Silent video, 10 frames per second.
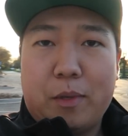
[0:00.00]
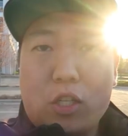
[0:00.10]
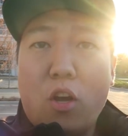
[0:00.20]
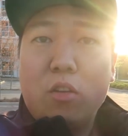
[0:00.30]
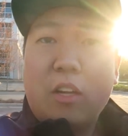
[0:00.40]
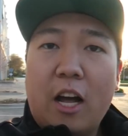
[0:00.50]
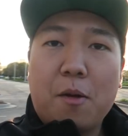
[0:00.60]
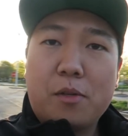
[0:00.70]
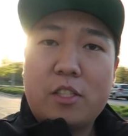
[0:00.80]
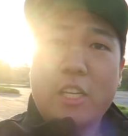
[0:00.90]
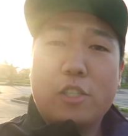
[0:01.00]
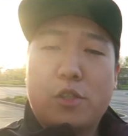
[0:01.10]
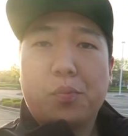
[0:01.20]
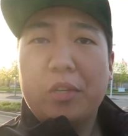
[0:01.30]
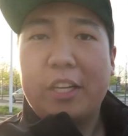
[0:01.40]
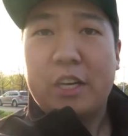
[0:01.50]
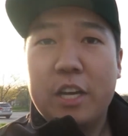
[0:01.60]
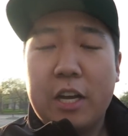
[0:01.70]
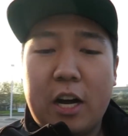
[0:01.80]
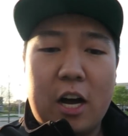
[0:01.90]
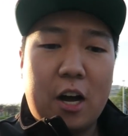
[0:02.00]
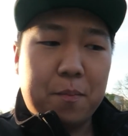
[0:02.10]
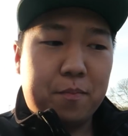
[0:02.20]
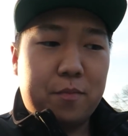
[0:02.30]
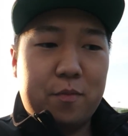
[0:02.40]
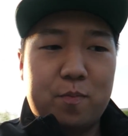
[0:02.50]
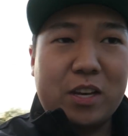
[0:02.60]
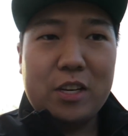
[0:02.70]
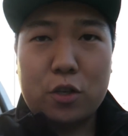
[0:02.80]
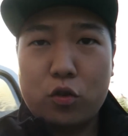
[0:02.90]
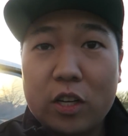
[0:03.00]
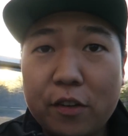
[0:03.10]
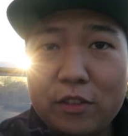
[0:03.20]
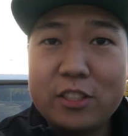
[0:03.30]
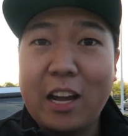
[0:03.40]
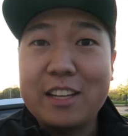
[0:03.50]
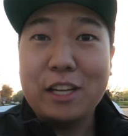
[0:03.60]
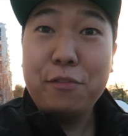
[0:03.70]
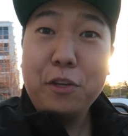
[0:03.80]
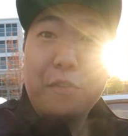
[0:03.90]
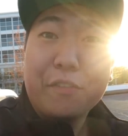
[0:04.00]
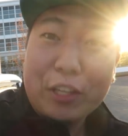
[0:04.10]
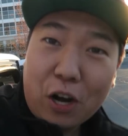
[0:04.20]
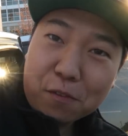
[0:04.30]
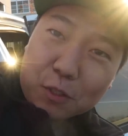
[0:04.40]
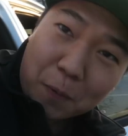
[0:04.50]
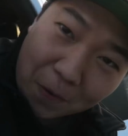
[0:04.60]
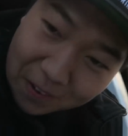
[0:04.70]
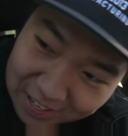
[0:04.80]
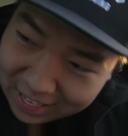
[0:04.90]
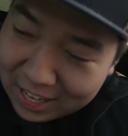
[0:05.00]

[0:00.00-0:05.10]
I'm a taller guy, I'm 6'3". In the truck of this size, I feel very comfortable.